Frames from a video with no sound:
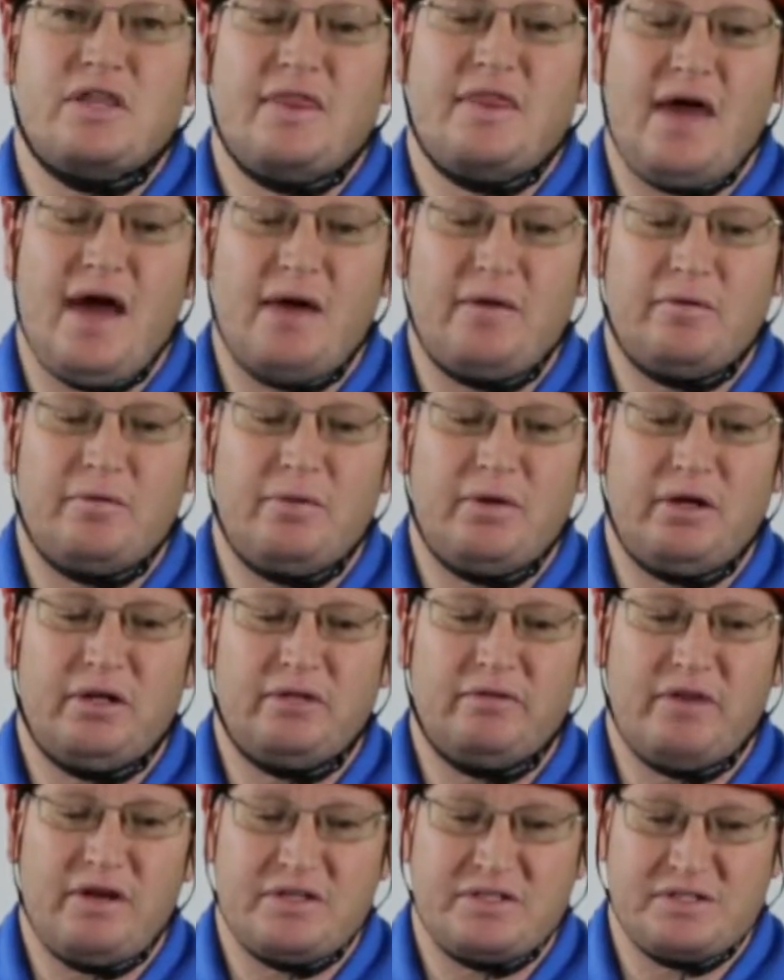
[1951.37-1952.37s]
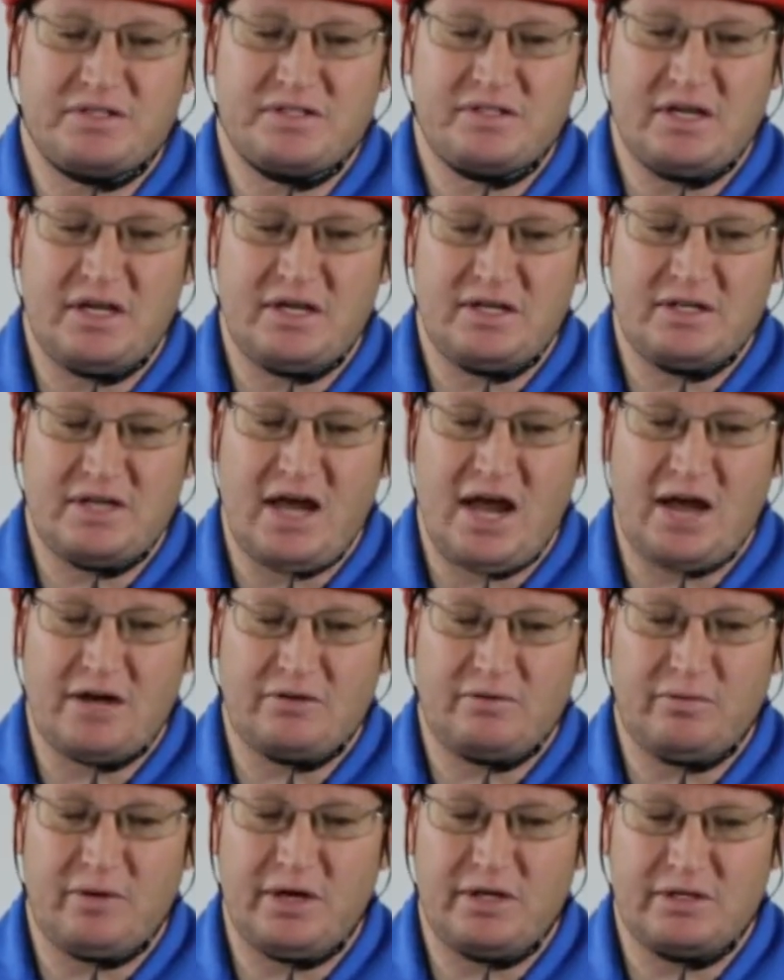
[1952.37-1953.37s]
that rappel device to stay attached
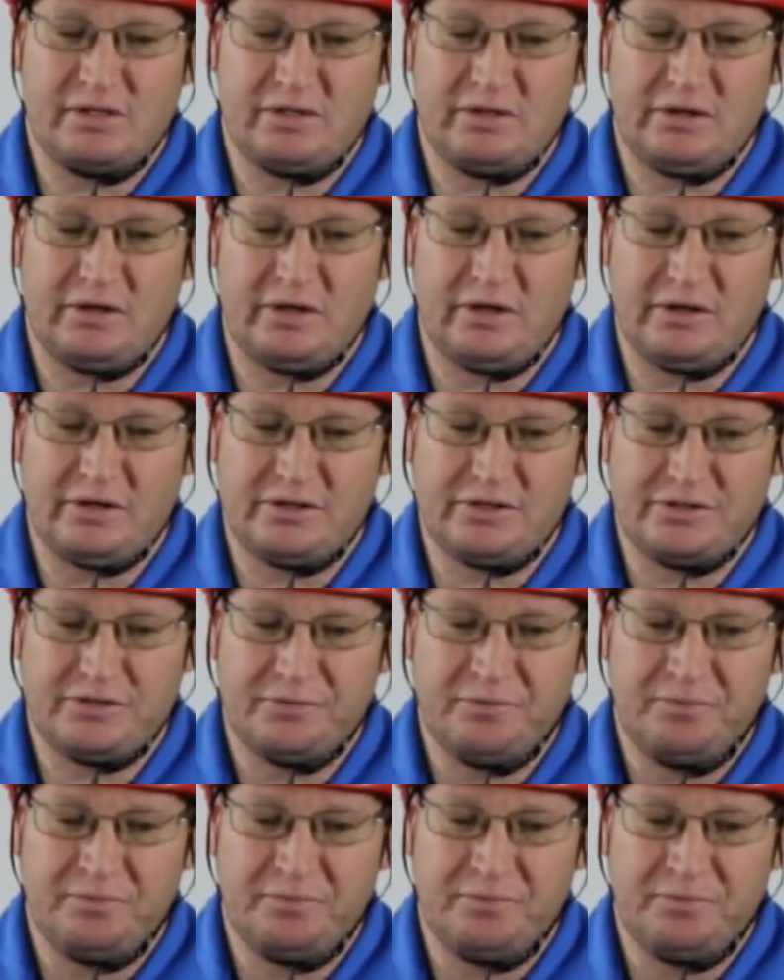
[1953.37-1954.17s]
right to your harness.